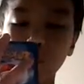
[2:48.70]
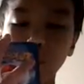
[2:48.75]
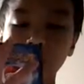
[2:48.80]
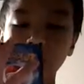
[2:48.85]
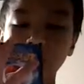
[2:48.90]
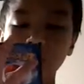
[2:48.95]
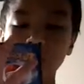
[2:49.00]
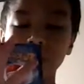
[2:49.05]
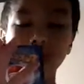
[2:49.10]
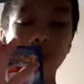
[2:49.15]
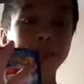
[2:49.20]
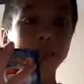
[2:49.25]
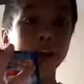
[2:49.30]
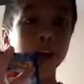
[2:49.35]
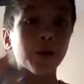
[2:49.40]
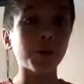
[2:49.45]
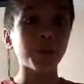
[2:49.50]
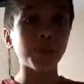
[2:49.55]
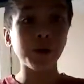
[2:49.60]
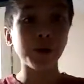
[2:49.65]
is now
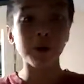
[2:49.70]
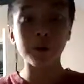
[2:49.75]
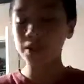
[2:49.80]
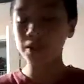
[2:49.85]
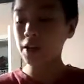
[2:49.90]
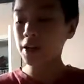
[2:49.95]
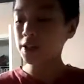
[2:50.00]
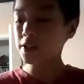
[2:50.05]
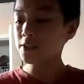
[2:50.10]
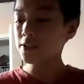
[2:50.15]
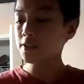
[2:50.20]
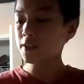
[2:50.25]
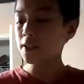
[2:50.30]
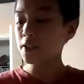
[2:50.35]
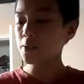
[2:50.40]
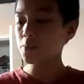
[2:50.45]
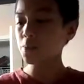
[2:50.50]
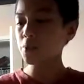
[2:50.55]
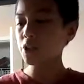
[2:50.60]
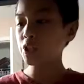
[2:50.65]
paralyzed, so that's pretty
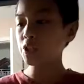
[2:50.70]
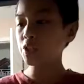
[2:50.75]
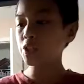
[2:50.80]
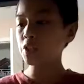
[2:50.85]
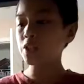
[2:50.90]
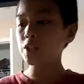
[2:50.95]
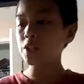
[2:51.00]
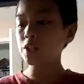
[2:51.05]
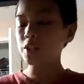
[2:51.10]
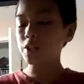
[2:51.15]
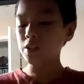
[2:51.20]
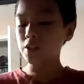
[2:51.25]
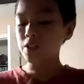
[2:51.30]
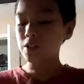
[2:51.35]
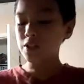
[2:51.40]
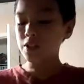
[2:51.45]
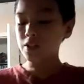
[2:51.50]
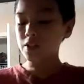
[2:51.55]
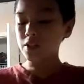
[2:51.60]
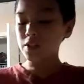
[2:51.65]
good.
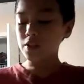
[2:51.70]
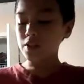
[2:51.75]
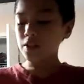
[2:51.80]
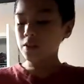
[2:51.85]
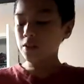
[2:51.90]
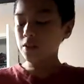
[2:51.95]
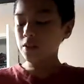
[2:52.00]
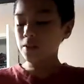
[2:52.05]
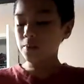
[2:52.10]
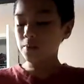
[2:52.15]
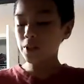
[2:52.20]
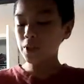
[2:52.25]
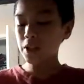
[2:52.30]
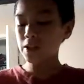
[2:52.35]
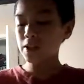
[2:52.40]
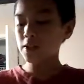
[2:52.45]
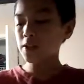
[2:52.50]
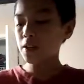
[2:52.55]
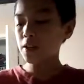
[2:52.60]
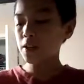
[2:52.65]
Plant type.
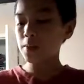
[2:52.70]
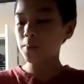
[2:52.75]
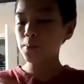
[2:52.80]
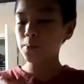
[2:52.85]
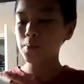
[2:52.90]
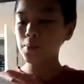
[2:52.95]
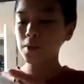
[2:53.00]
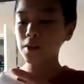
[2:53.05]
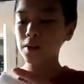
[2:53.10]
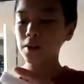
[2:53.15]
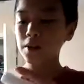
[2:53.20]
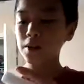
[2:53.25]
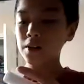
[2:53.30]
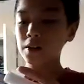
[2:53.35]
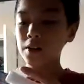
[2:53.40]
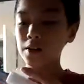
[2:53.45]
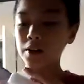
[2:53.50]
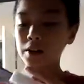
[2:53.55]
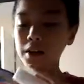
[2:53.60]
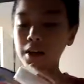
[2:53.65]

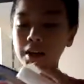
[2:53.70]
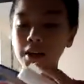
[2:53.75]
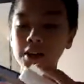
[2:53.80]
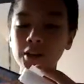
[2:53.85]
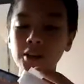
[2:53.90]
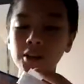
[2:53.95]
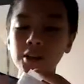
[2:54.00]
Aaron